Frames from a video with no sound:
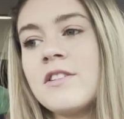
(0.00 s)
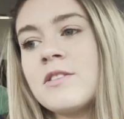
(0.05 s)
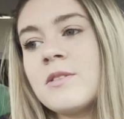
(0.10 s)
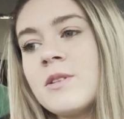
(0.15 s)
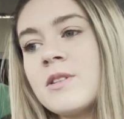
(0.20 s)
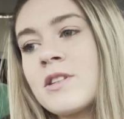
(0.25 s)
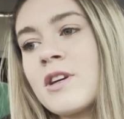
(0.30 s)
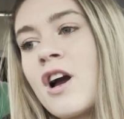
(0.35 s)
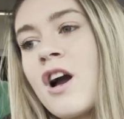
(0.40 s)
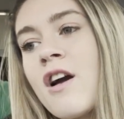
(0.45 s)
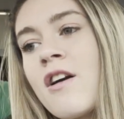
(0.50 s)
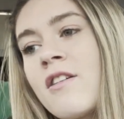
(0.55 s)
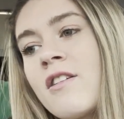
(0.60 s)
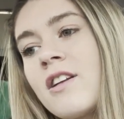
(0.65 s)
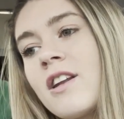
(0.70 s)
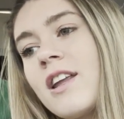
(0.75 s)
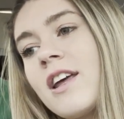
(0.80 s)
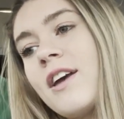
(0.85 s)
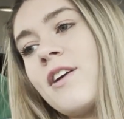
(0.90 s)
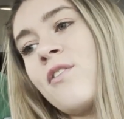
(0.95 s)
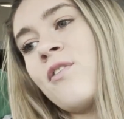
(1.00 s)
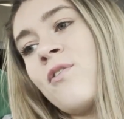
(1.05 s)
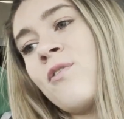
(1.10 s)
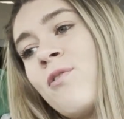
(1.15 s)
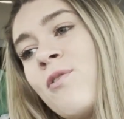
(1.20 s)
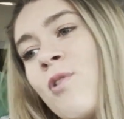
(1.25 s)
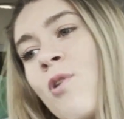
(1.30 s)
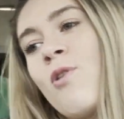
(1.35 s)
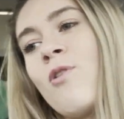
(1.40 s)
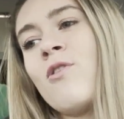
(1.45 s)
So it's currently
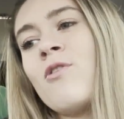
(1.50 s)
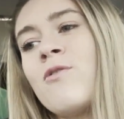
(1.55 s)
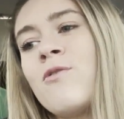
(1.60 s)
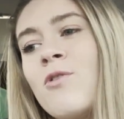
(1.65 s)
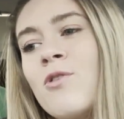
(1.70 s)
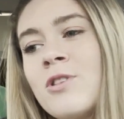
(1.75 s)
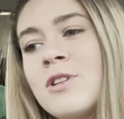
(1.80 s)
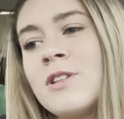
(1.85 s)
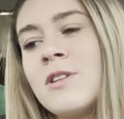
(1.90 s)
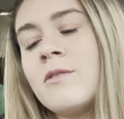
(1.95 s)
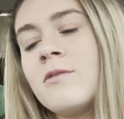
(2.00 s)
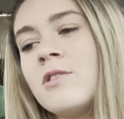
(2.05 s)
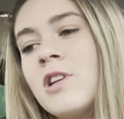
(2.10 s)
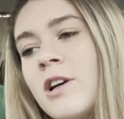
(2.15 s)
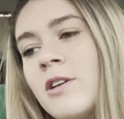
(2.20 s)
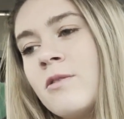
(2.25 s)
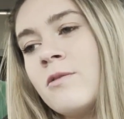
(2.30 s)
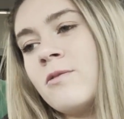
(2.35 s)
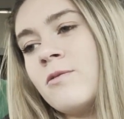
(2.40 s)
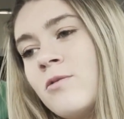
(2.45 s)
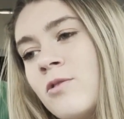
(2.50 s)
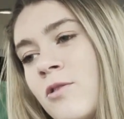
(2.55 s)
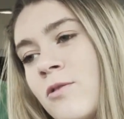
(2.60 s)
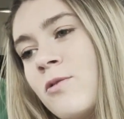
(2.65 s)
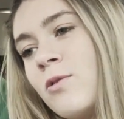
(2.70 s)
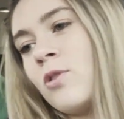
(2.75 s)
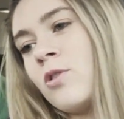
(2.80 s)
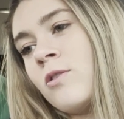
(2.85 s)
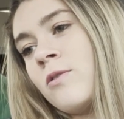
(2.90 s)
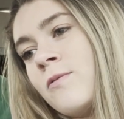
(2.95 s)

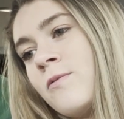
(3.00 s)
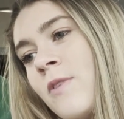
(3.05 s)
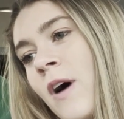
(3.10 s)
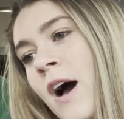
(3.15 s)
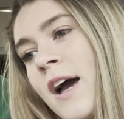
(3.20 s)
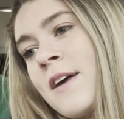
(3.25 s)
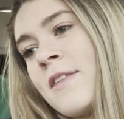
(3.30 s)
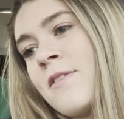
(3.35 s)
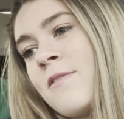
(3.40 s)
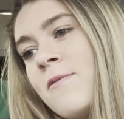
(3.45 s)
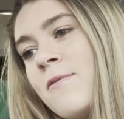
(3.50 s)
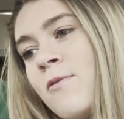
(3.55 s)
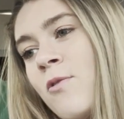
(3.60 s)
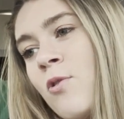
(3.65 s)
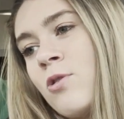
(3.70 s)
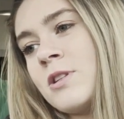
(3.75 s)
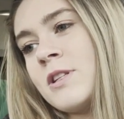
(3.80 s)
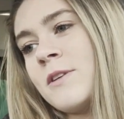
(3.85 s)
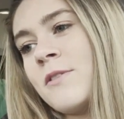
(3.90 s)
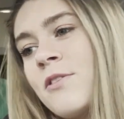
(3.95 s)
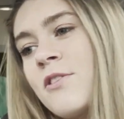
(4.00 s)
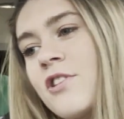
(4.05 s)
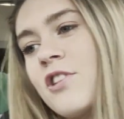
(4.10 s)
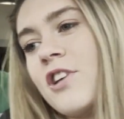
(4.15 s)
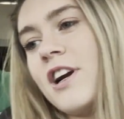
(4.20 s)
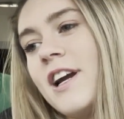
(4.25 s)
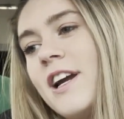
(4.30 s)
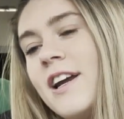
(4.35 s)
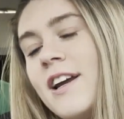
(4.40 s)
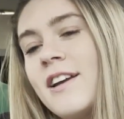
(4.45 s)

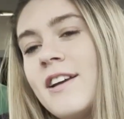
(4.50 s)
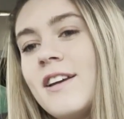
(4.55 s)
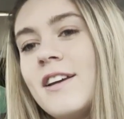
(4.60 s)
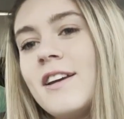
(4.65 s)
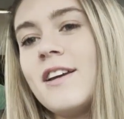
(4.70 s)
5:43.